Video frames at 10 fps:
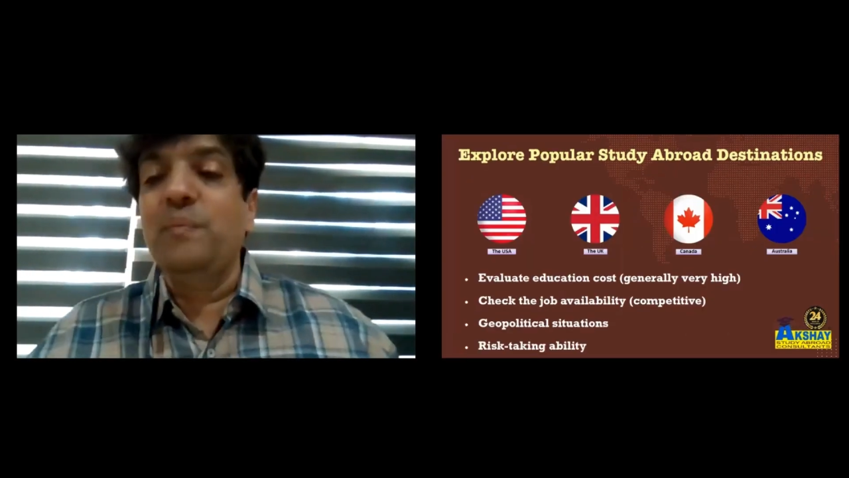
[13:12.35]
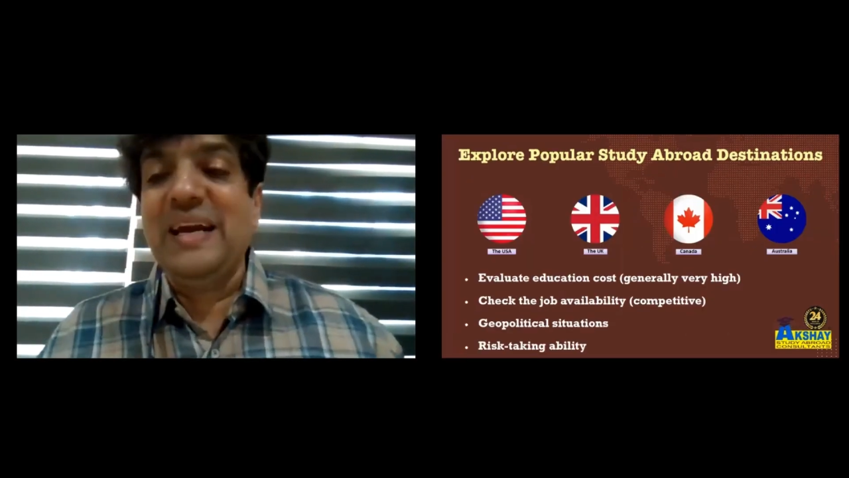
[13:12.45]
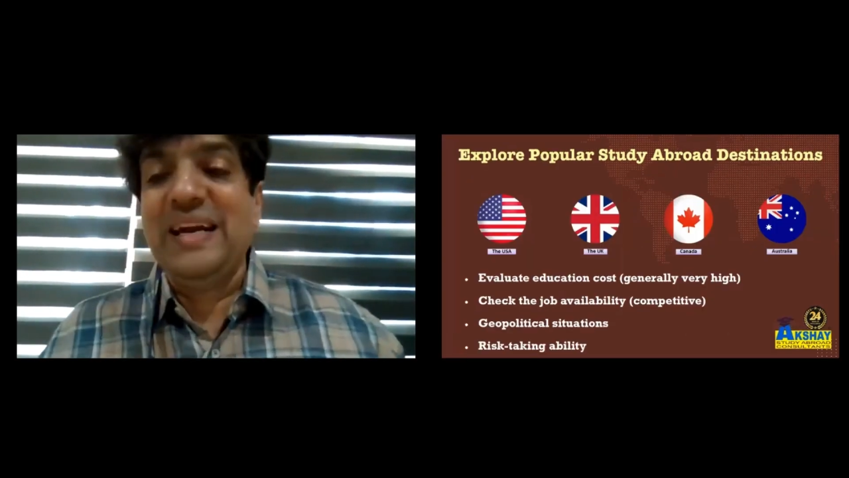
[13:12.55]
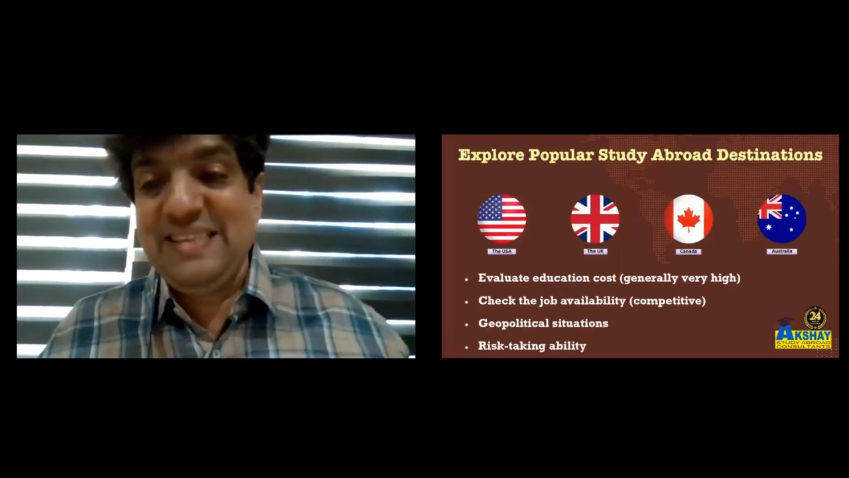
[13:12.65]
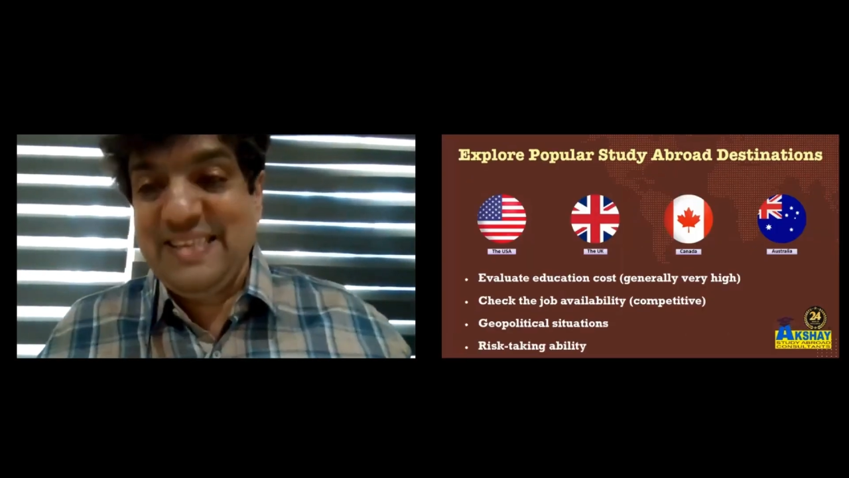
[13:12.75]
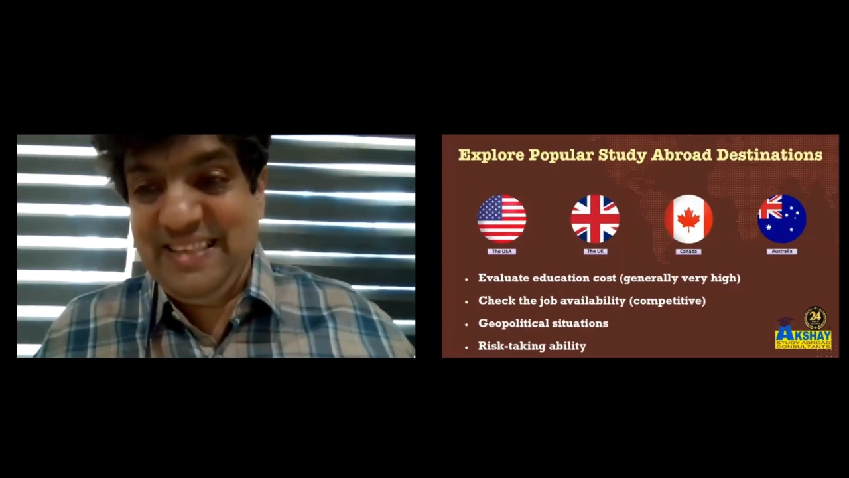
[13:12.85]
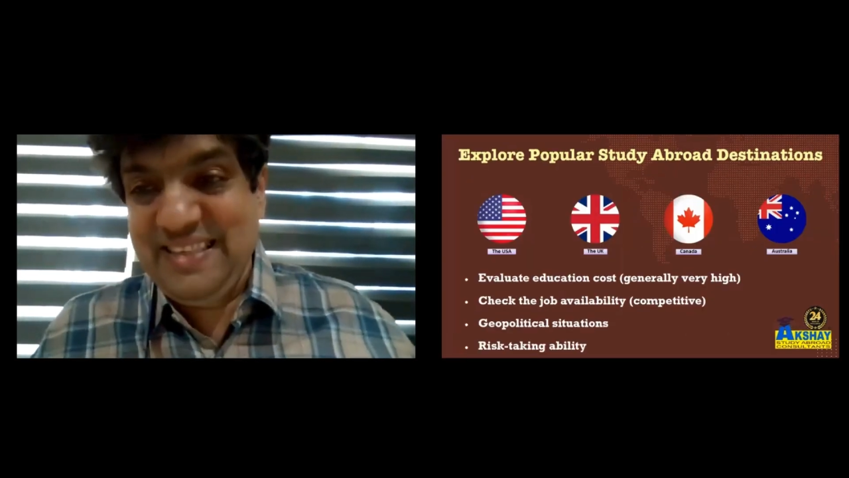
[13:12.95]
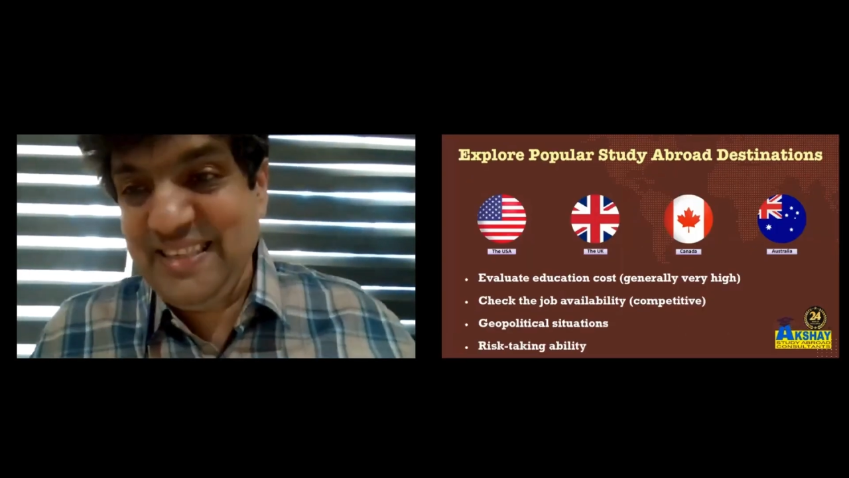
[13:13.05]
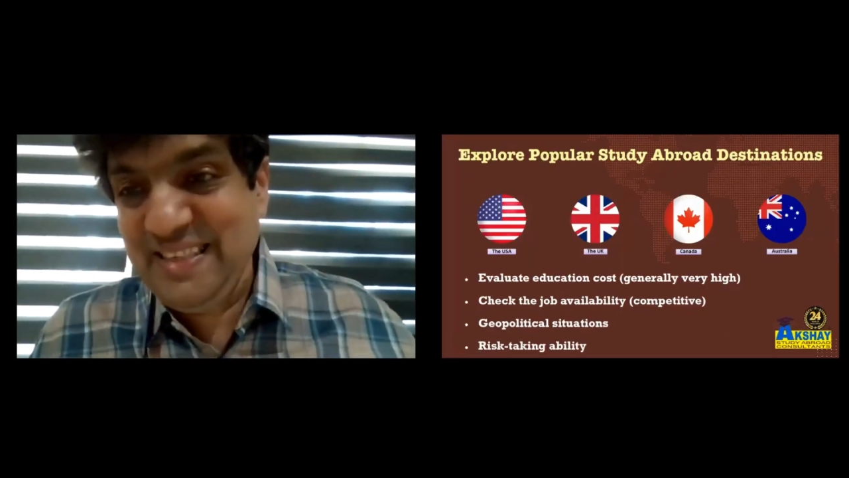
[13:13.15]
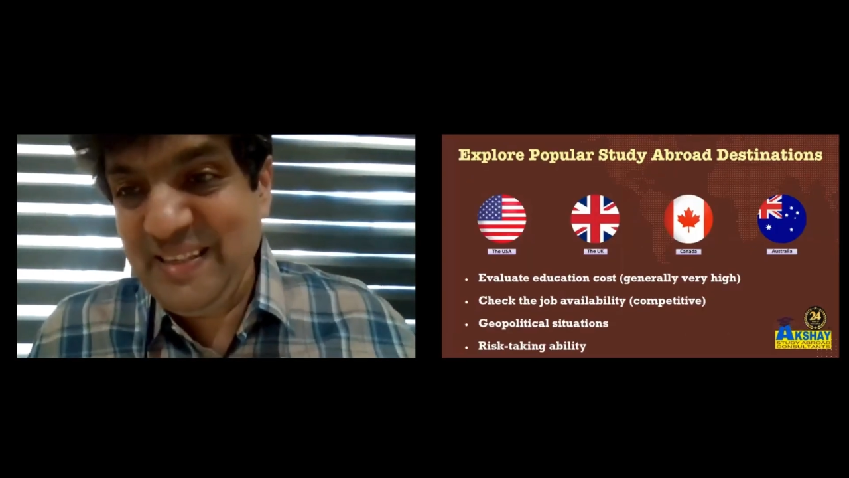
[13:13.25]
of the
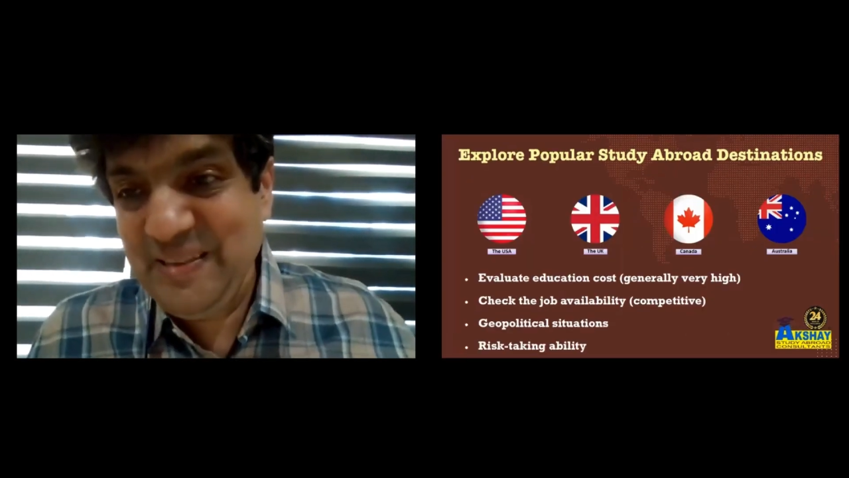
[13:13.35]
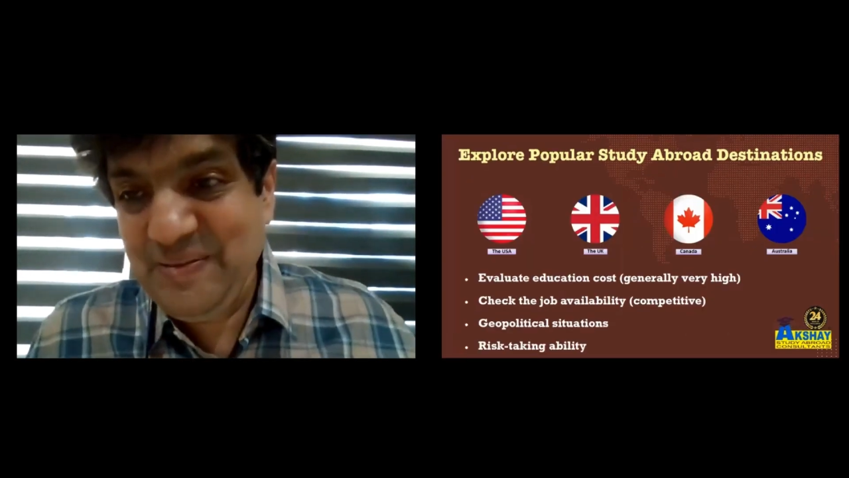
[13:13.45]
countries.